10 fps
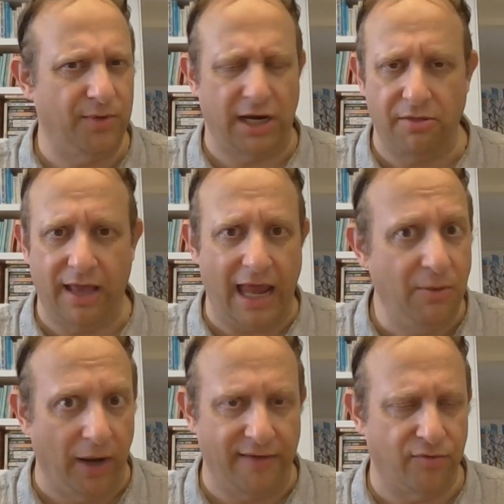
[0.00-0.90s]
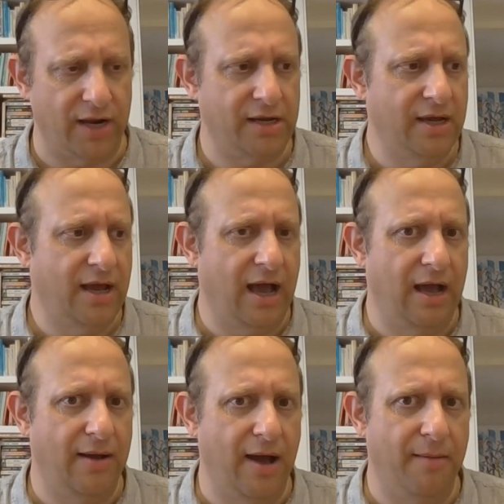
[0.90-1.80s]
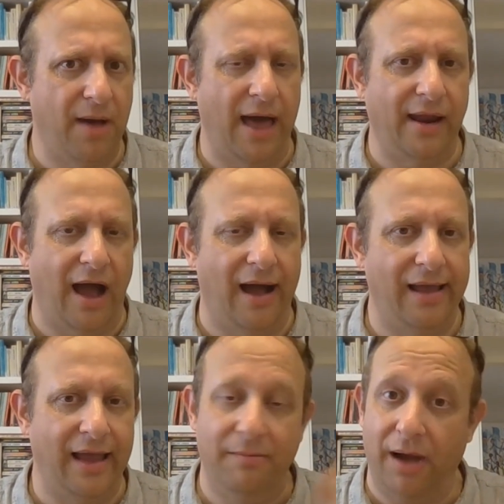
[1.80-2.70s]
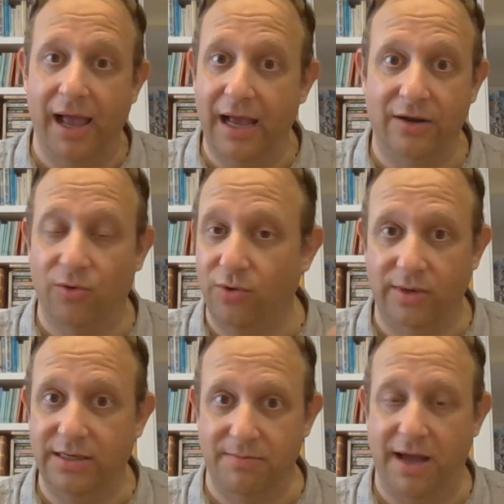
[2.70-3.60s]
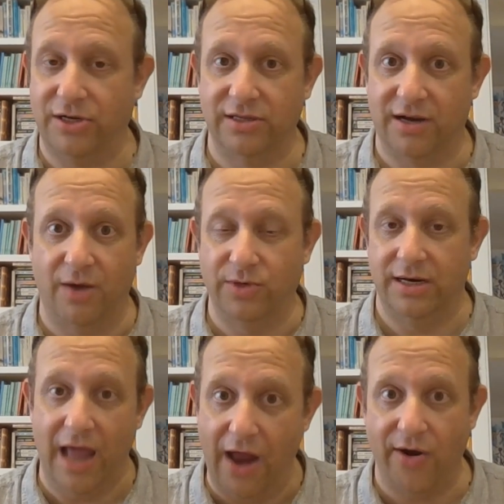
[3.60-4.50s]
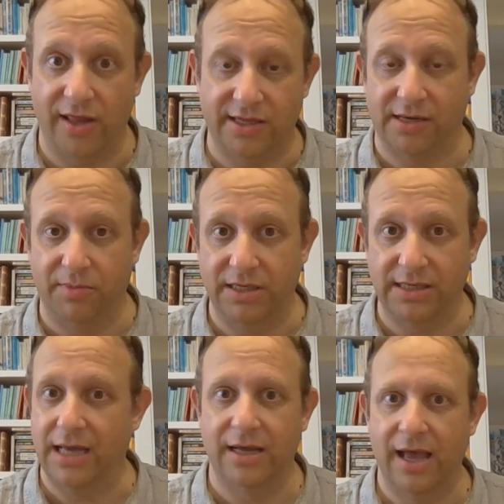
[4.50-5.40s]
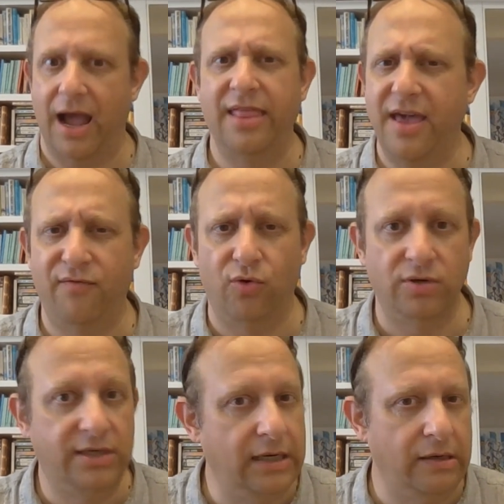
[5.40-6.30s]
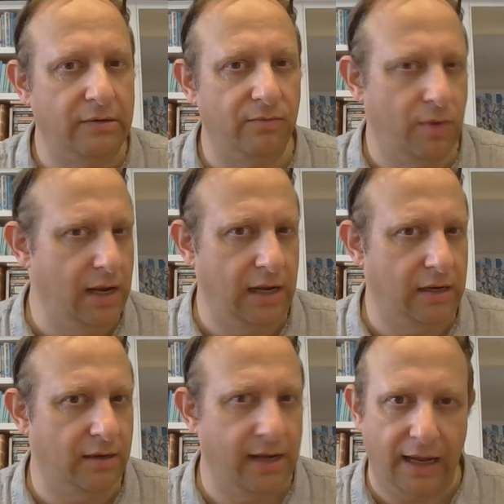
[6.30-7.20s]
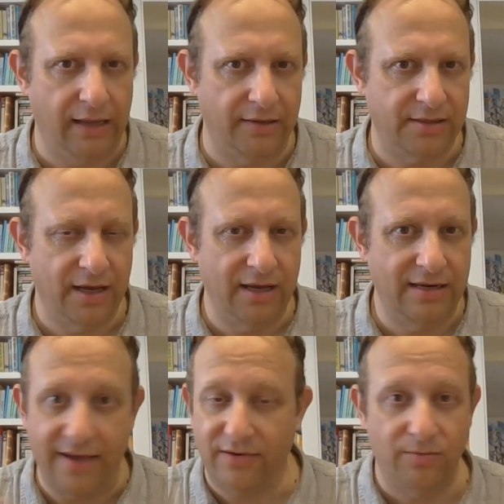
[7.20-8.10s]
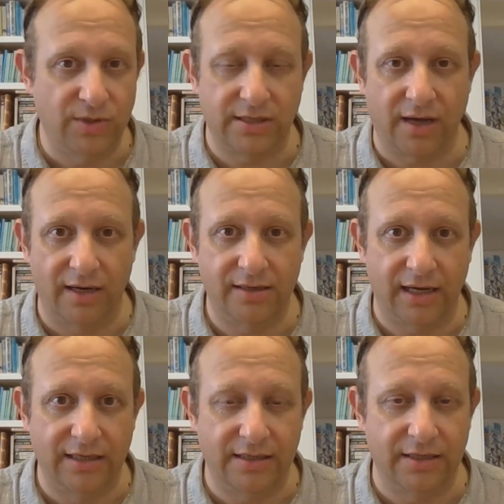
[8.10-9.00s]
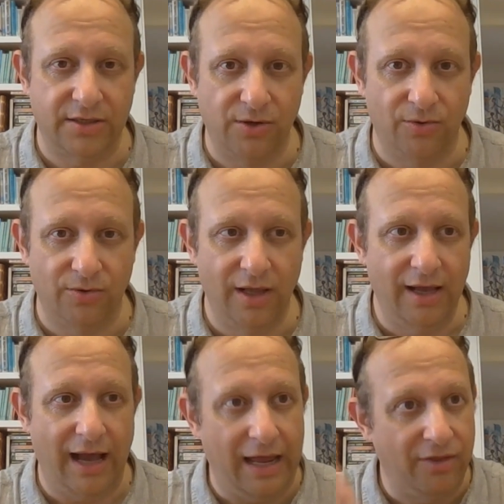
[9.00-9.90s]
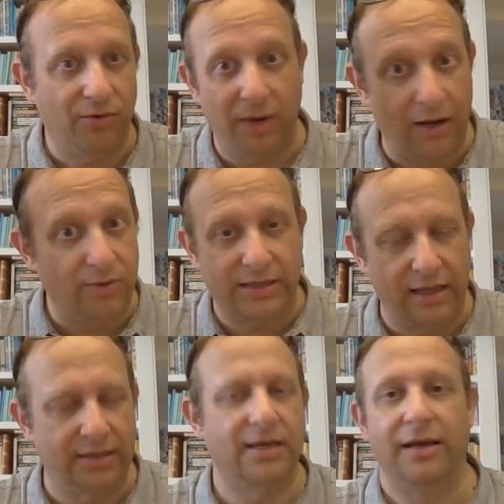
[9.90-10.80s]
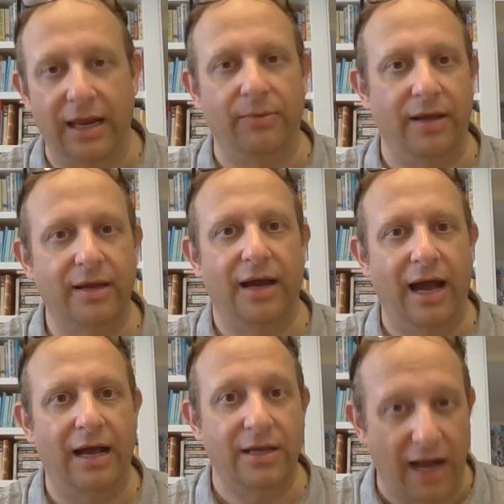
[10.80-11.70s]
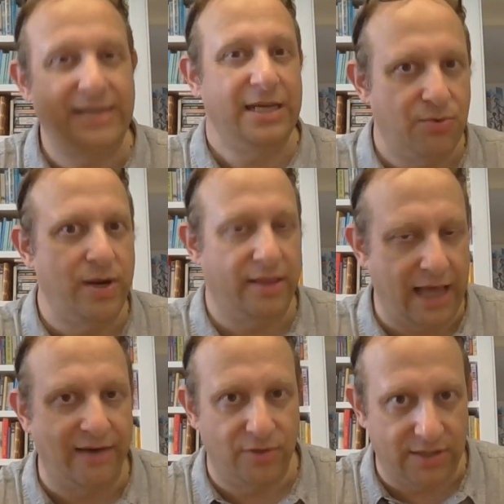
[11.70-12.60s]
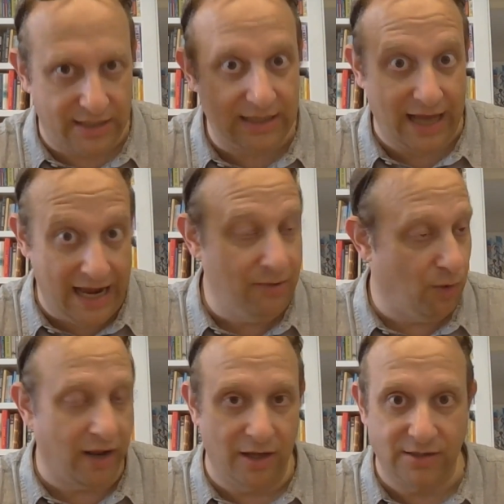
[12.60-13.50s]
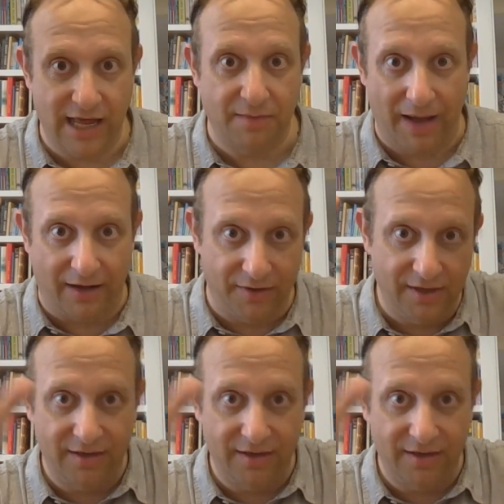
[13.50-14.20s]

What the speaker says: which I don't think anyone ever read. And I, in my head, always imagined that I would inherit this complete set, and therefore didn't read Dickens. Never was assigned Dickens in school, and thought, well, I'll always get these. Anyway, I did read Tale of Two Cities in one of those leather-bound